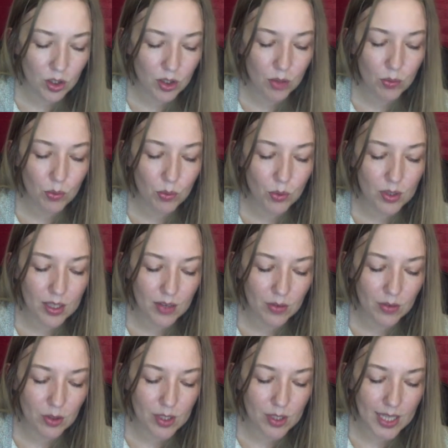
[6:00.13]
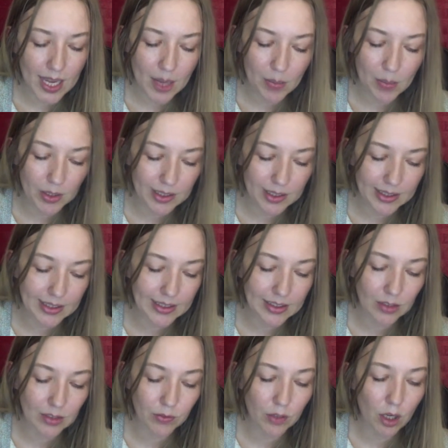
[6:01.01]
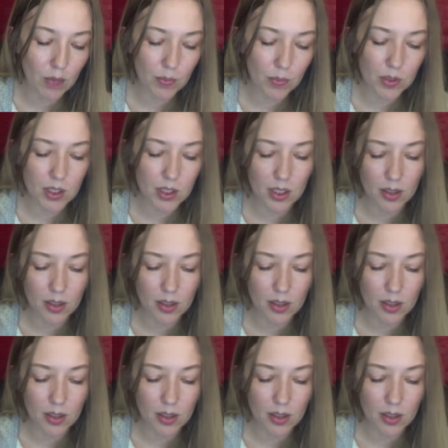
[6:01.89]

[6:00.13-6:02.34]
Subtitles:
runes have to say about Six of Cups?